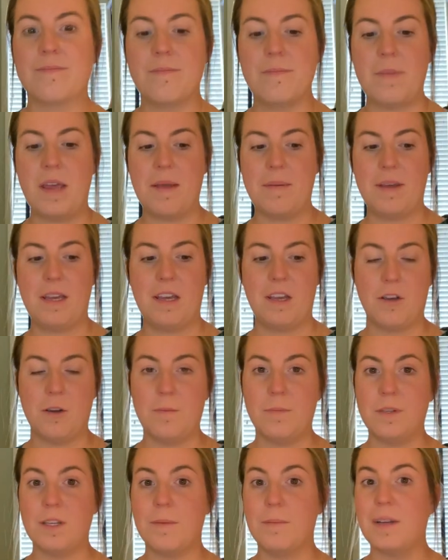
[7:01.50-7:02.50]
maybe
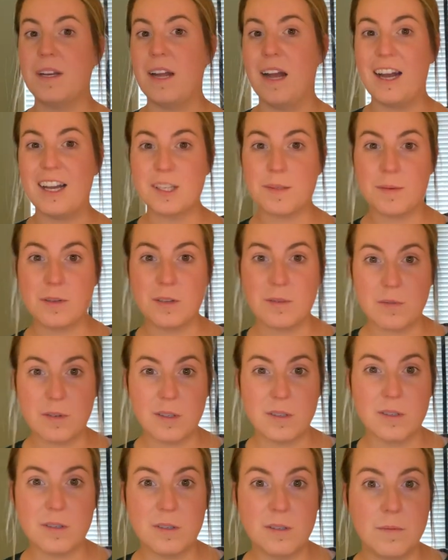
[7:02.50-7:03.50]
cooped up in a hospital
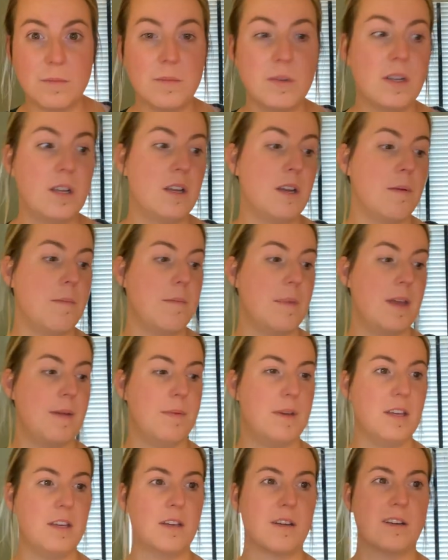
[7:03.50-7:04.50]
room, maybe
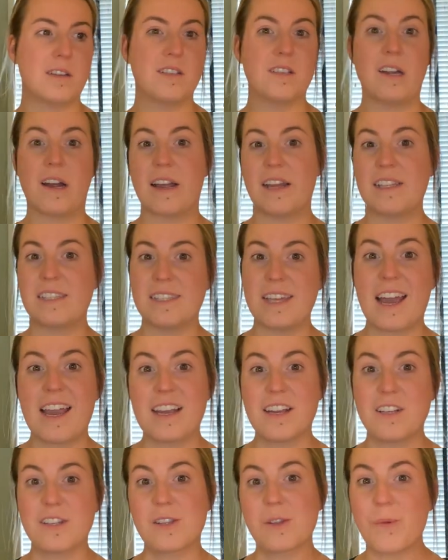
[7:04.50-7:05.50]
you're stuck inside
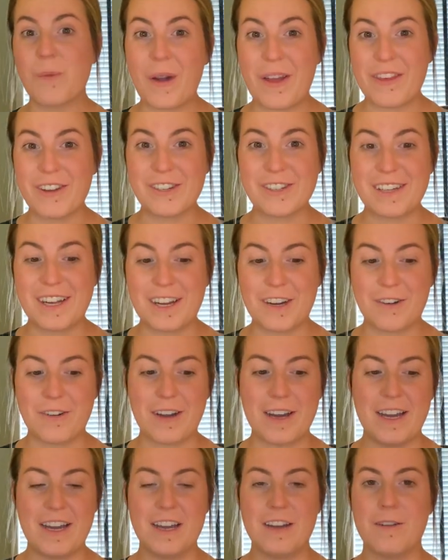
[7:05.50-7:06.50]
because the weather's not
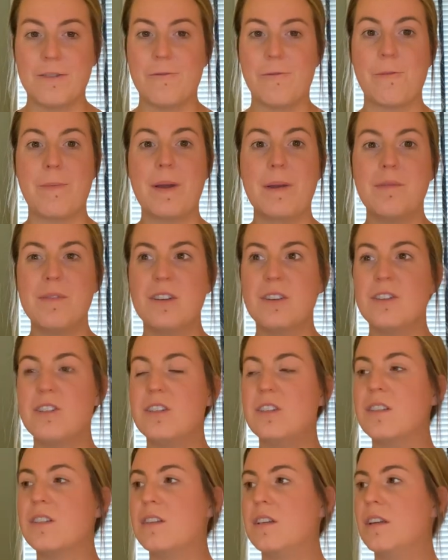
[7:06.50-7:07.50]
great, or maybe you're
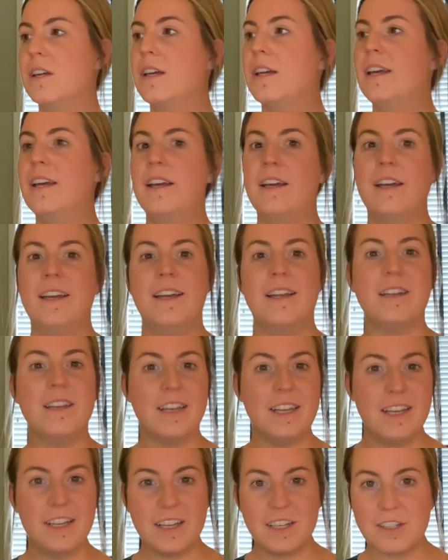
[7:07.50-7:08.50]
just
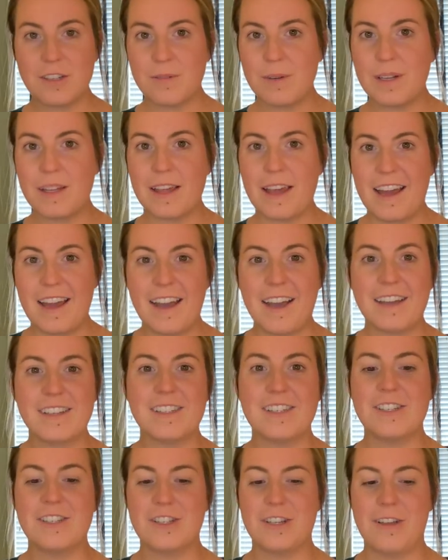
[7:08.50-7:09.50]
needing to relax
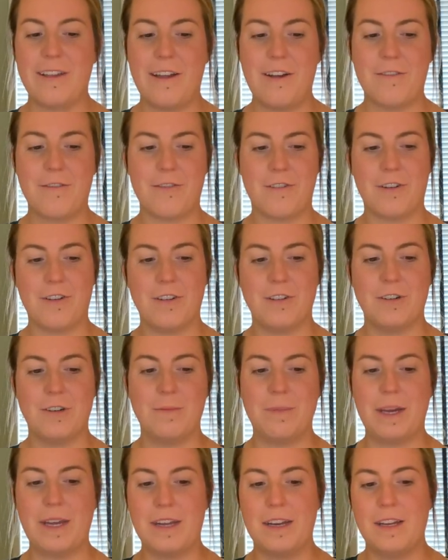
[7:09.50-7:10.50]
and chill out for a little
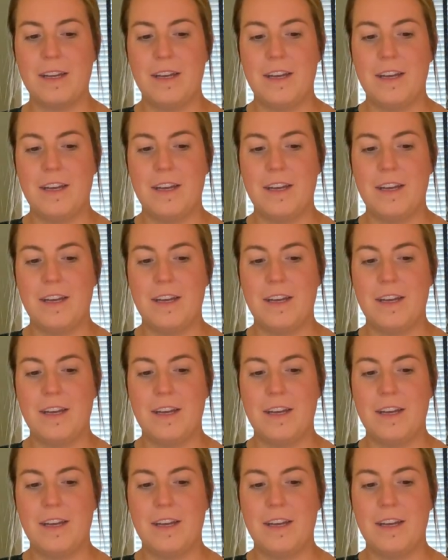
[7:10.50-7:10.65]
bit.